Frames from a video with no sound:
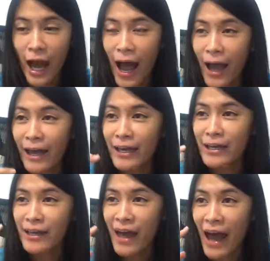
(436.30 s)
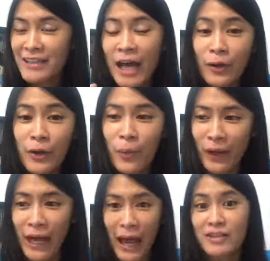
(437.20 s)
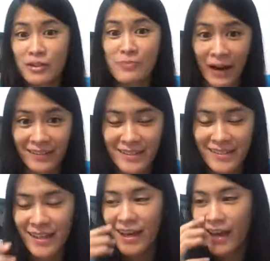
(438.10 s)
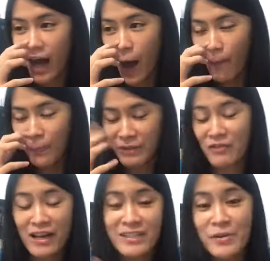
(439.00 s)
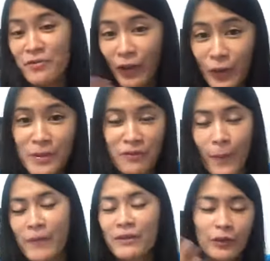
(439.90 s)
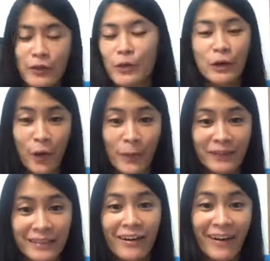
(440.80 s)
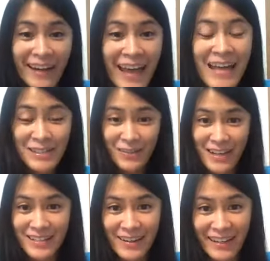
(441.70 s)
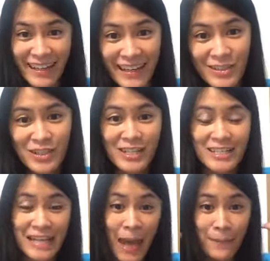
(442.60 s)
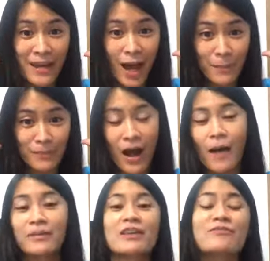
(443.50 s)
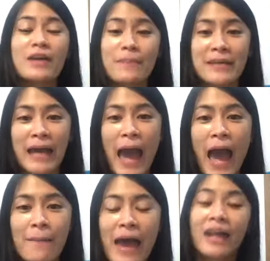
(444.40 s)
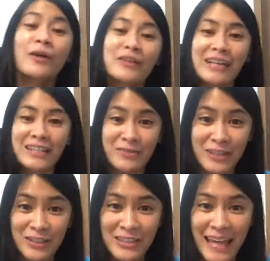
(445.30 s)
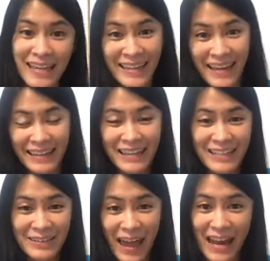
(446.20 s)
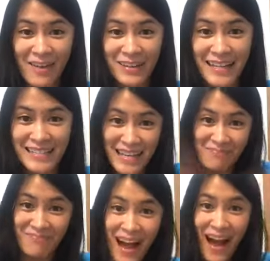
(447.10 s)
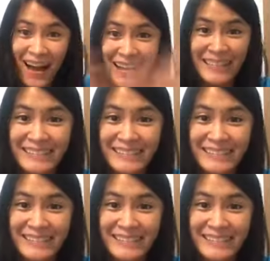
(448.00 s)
I tell you what I actually practice. If let's say you follow me for my video, you will know about it. Alright? So if let's say you're keen, just hit me up, give me a PM, and hope you like the video today. Thank you and have a nice day. Bye!